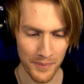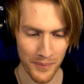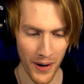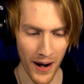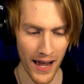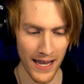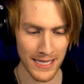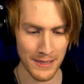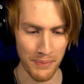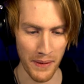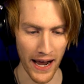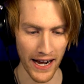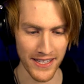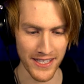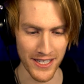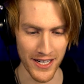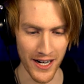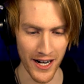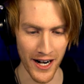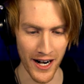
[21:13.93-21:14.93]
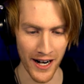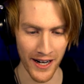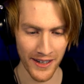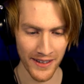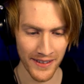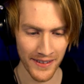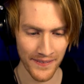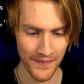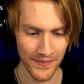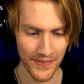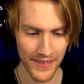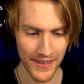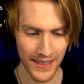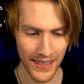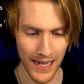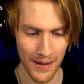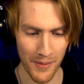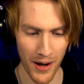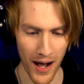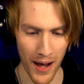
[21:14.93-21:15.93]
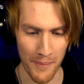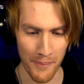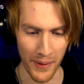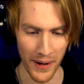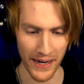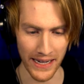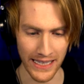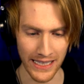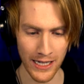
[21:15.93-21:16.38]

Prospector! Come on, buddy.